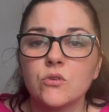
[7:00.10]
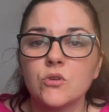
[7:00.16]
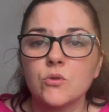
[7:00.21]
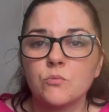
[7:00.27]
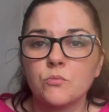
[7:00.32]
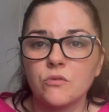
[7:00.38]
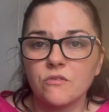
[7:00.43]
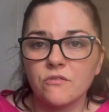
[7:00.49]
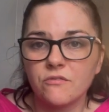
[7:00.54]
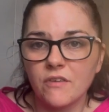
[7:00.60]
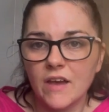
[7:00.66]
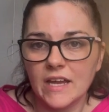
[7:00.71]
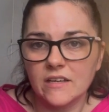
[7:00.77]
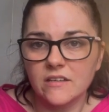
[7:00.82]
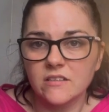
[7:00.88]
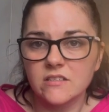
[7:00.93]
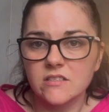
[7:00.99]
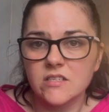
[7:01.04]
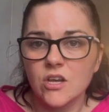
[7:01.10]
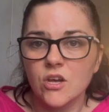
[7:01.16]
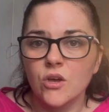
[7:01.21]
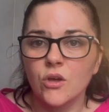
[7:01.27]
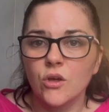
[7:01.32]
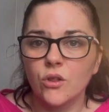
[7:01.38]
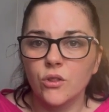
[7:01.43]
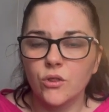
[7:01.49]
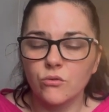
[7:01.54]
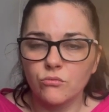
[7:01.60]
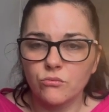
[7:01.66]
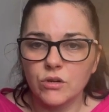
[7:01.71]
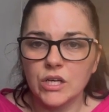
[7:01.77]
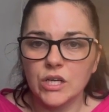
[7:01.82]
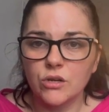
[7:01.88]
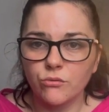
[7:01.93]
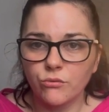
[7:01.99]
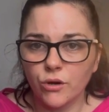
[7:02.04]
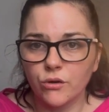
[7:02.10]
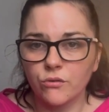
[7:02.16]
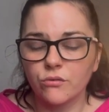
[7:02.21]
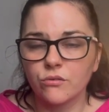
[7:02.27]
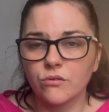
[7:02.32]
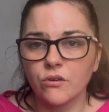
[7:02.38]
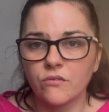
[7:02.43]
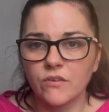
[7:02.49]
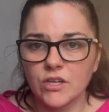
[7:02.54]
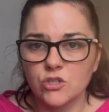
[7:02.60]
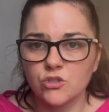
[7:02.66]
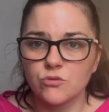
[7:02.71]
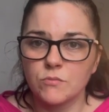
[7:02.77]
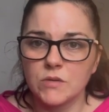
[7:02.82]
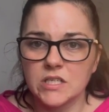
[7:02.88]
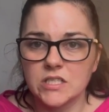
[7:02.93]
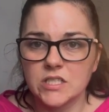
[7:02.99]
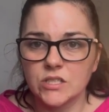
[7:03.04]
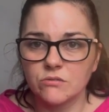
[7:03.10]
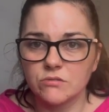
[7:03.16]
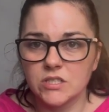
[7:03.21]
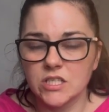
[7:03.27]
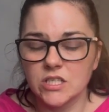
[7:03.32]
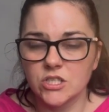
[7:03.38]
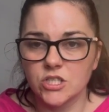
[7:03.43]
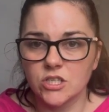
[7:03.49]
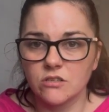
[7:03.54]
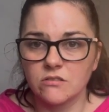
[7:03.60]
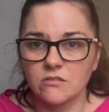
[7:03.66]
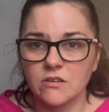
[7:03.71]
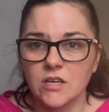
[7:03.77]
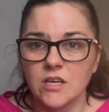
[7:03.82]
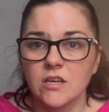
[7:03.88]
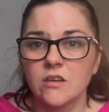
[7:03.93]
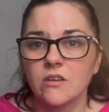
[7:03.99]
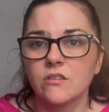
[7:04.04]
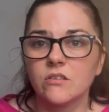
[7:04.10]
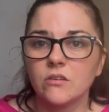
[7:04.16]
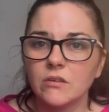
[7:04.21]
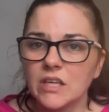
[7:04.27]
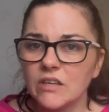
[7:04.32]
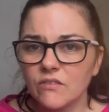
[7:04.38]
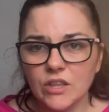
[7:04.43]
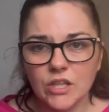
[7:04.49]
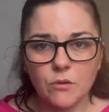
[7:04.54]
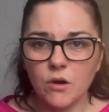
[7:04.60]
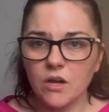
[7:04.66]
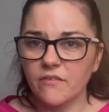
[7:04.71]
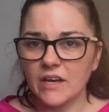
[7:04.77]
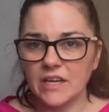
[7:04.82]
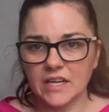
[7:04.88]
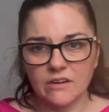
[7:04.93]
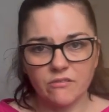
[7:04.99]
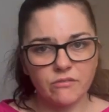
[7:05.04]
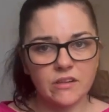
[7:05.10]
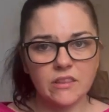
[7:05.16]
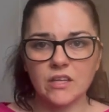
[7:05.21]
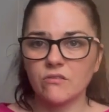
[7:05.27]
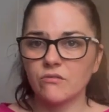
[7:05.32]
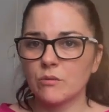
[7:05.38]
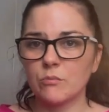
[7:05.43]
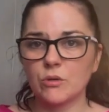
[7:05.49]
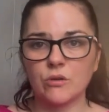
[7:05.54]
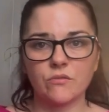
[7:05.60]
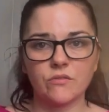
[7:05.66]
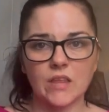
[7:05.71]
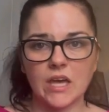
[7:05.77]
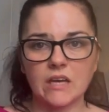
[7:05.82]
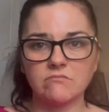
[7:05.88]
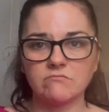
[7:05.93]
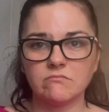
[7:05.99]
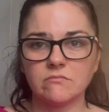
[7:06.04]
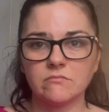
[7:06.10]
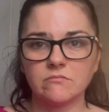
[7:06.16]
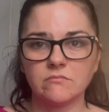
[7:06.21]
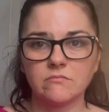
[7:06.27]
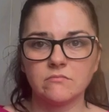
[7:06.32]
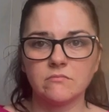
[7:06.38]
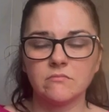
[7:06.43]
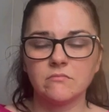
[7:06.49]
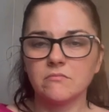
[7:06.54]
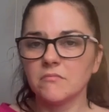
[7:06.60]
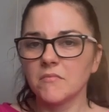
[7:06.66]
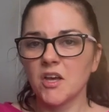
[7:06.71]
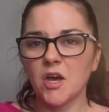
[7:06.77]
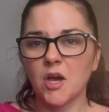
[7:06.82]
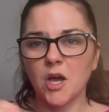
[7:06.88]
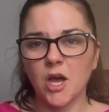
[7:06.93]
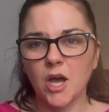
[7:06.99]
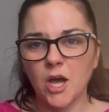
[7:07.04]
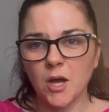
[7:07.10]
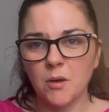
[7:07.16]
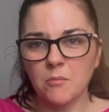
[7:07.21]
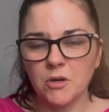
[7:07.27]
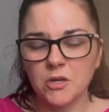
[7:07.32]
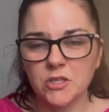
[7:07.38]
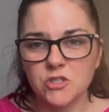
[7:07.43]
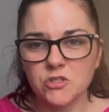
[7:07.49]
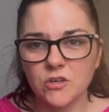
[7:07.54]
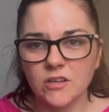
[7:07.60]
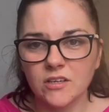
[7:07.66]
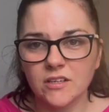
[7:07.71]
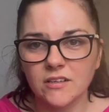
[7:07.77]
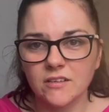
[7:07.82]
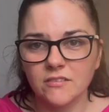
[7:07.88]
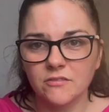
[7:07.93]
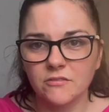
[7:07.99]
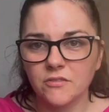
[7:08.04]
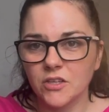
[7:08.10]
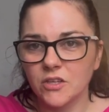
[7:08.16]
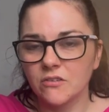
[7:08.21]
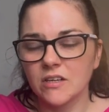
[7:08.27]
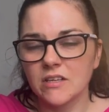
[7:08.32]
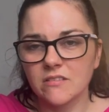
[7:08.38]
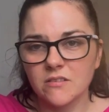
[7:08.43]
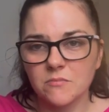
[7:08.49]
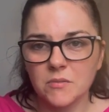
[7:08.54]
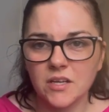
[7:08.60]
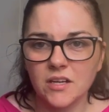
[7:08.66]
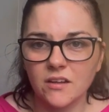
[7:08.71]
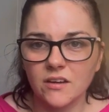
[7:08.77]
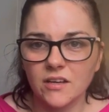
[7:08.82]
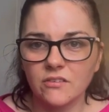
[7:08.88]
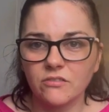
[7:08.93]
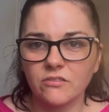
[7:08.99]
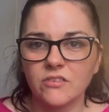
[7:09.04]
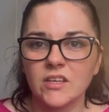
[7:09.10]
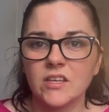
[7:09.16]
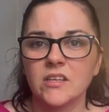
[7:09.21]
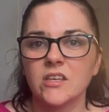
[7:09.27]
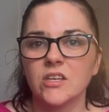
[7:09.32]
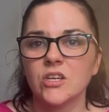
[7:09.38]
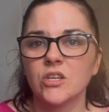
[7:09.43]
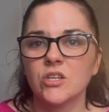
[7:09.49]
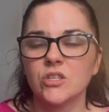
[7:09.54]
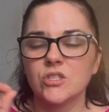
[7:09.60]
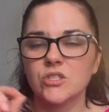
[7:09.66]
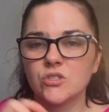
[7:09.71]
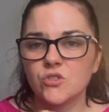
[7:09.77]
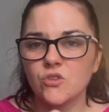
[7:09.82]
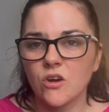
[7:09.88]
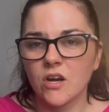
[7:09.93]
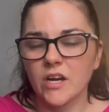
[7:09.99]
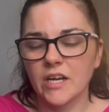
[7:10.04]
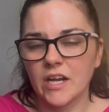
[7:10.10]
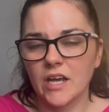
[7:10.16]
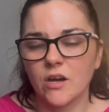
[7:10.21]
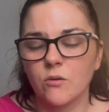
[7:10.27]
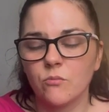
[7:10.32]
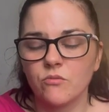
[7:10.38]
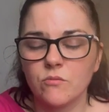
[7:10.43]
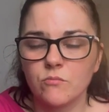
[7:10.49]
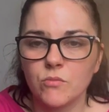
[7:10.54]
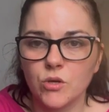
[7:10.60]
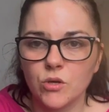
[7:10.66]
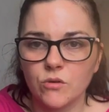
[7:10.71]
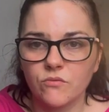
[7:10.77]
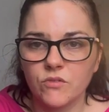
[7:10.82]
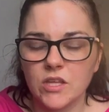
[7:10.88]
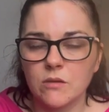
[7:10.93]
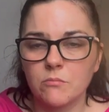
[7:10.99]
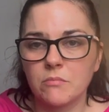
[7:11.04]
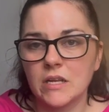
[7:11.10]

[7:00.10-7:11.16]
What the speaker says: to prevent the regrowth of endometrial tissue. So even though I've had everything removed there, I'm on a drug for the rest of my life to try and help remove the